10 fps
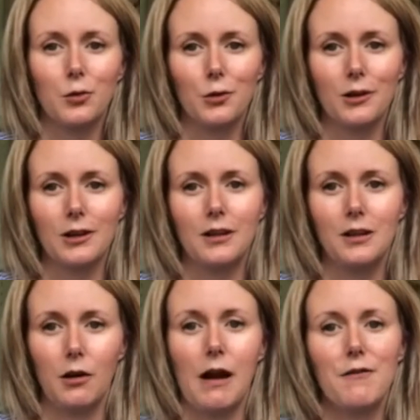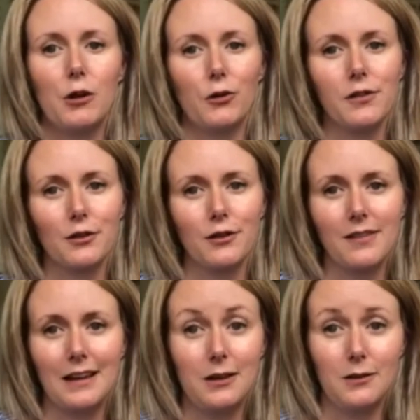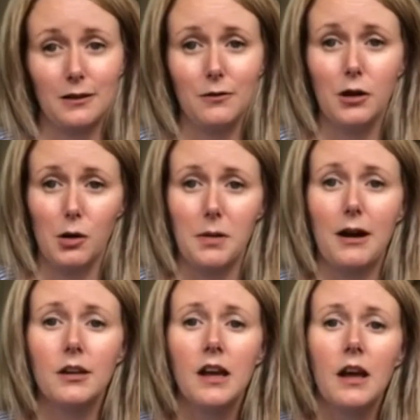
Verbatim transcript: or you know having ulcers that you don't even know about.